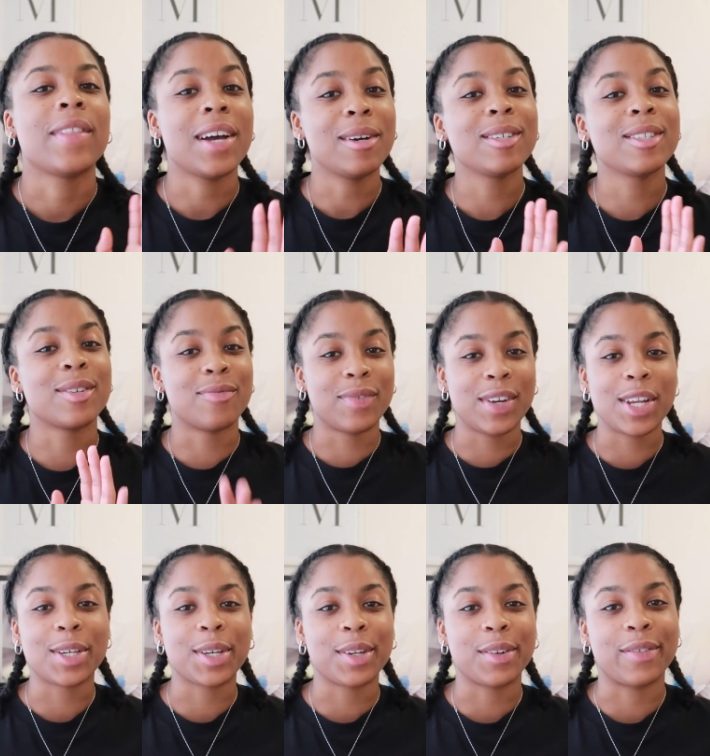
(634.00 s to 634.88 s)
That was some
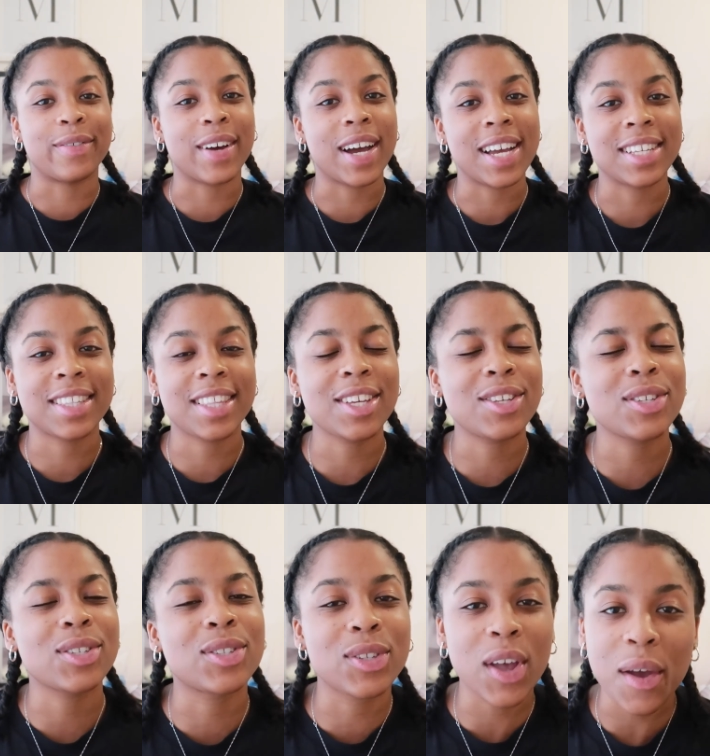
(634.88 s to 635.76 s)
really good advice. Thank
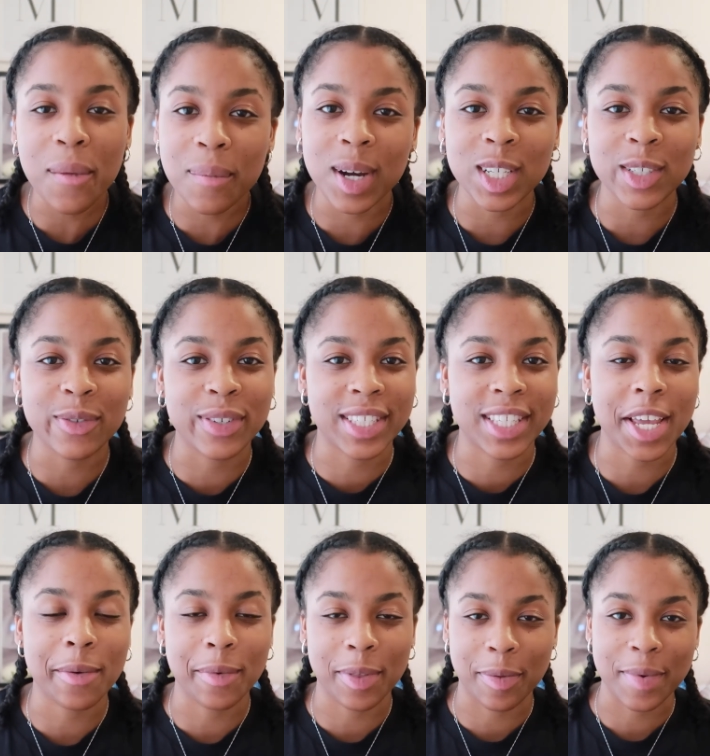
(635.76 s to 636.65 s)
you so much for
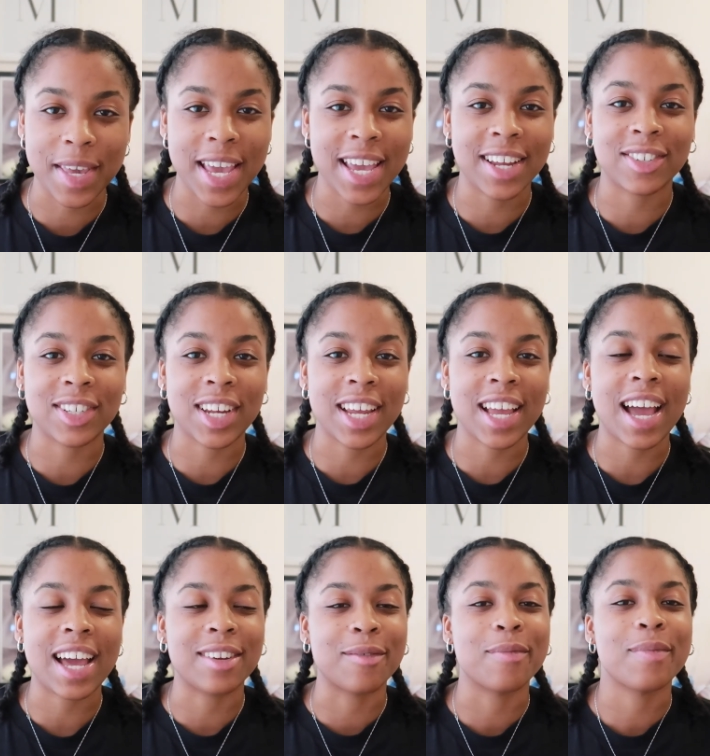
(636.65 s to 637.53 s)
sitting with me, AJ. I
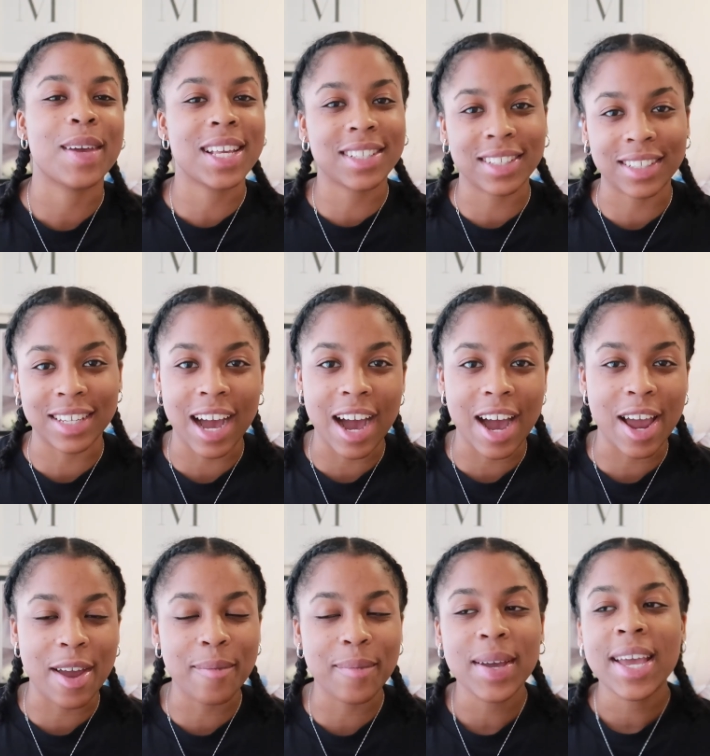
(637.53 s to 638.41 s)
had an amazing
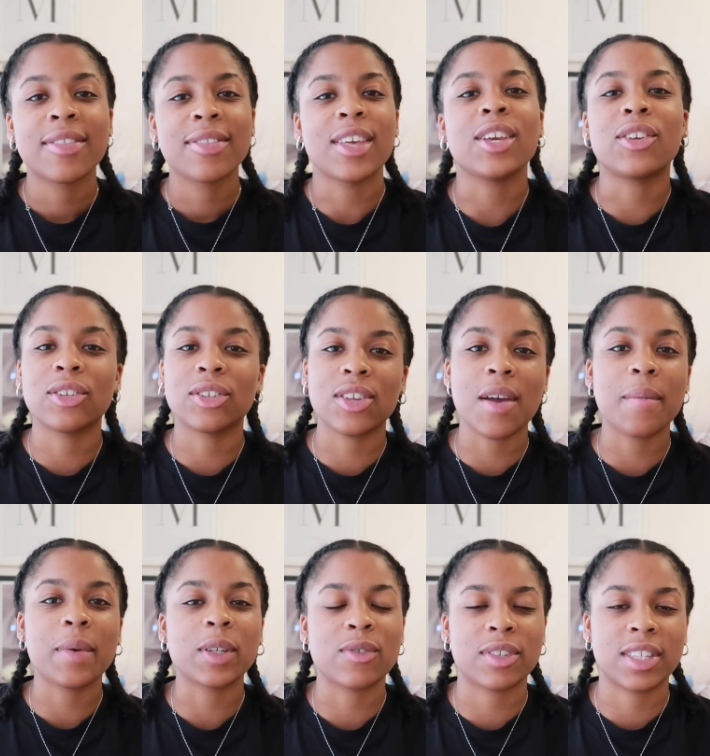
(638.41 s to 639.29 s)
time. Thank you so
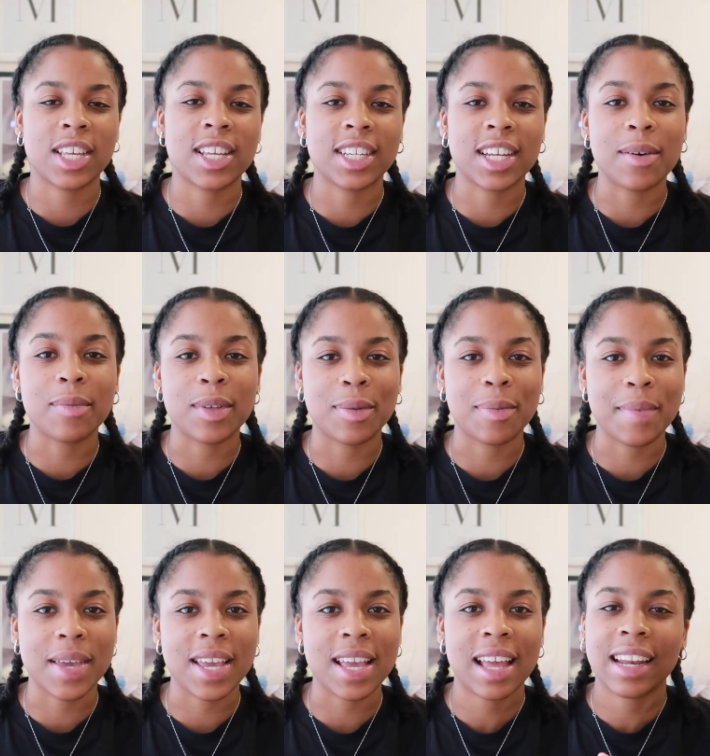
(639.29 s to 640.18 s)
much for sitting down with
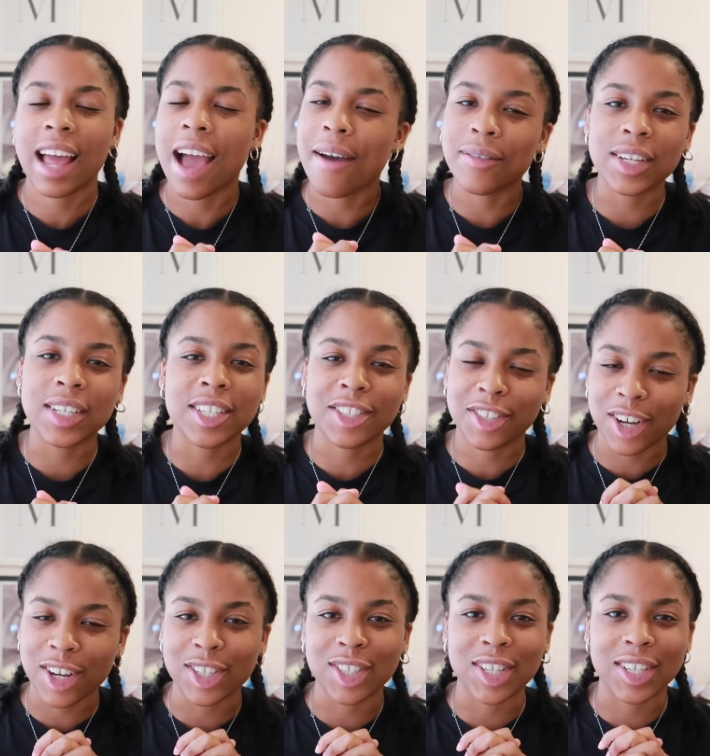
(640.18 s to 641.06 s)
me and having a
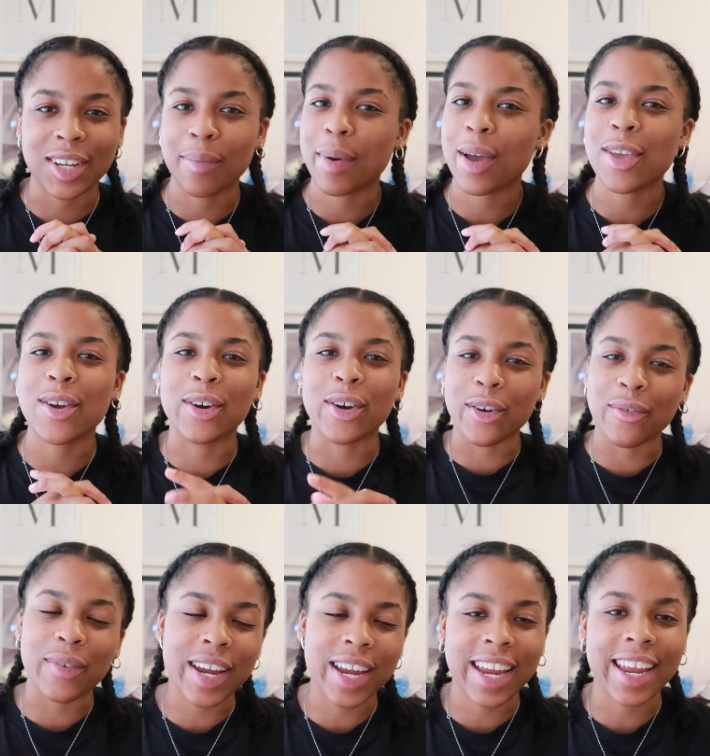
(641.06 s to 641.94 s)
discussion about your
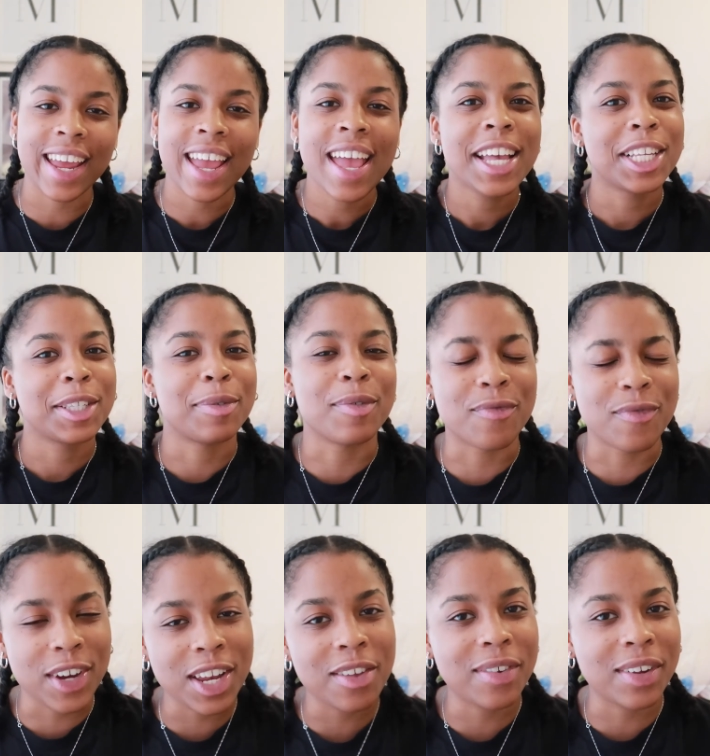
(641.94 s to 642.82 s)
career. It's been
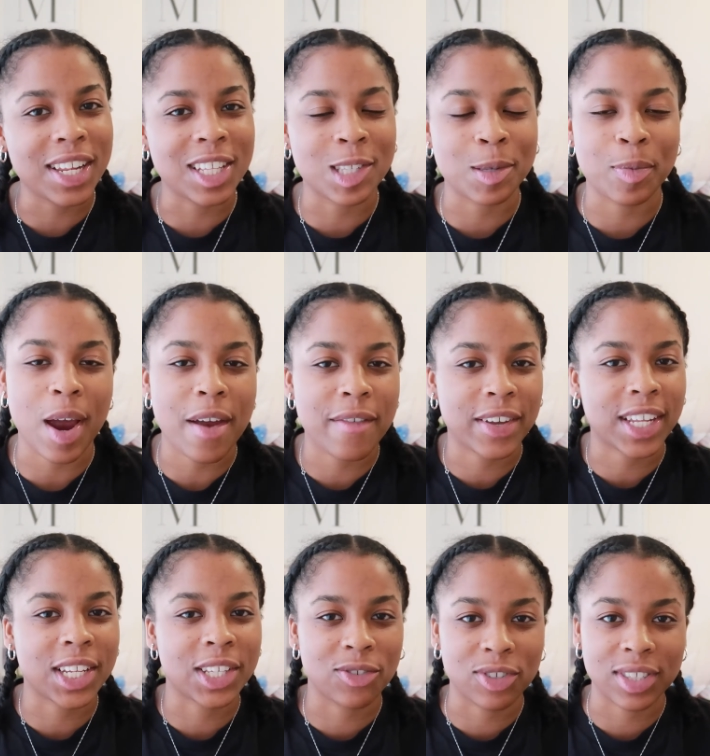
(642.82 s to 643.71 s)
really, really inspiring
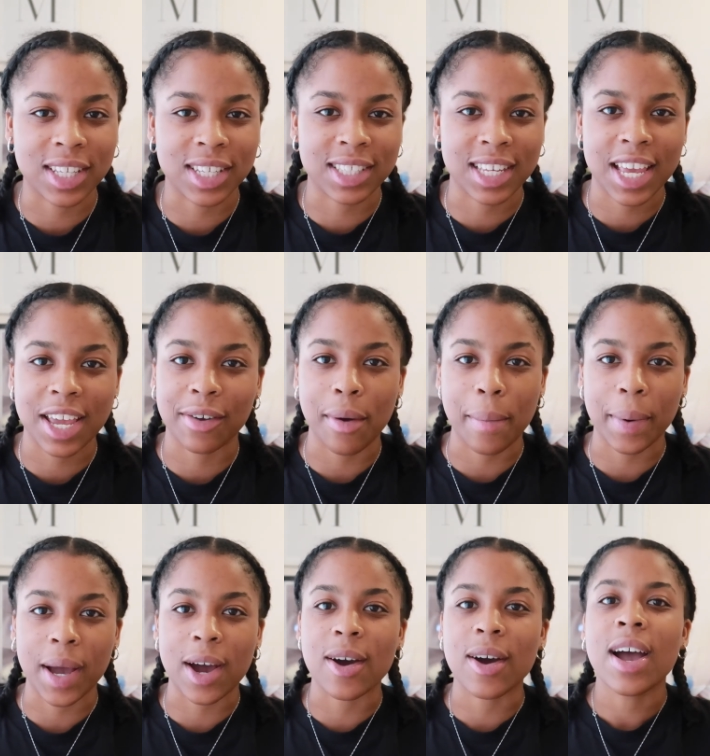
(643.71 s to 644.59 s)
and interesting to hear
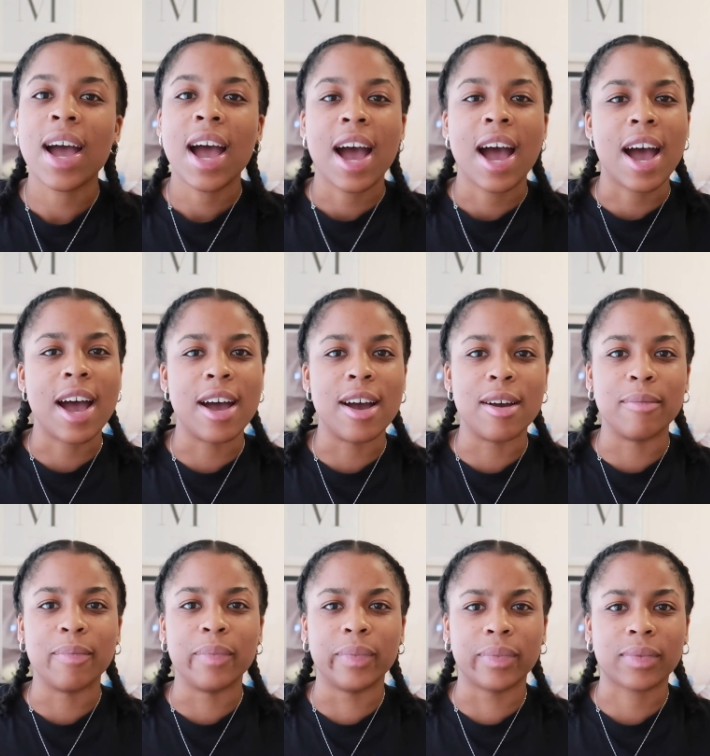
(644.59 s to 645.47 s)
about.
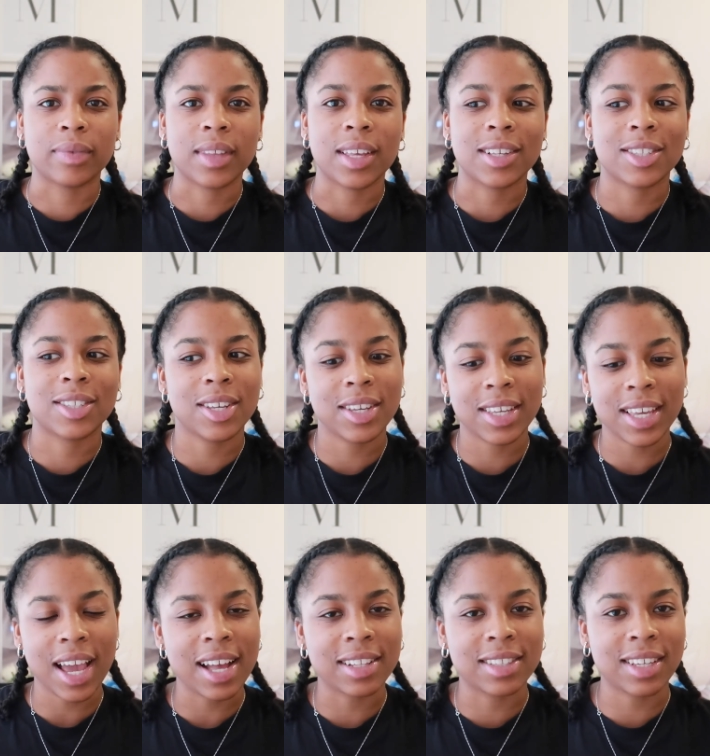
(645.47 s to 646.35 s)
So
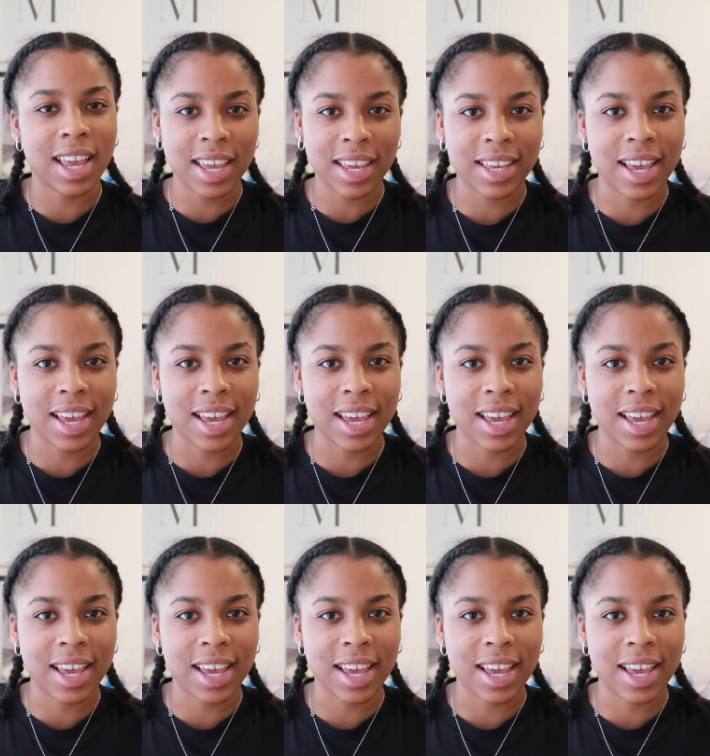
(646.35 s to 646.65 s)
yeah, take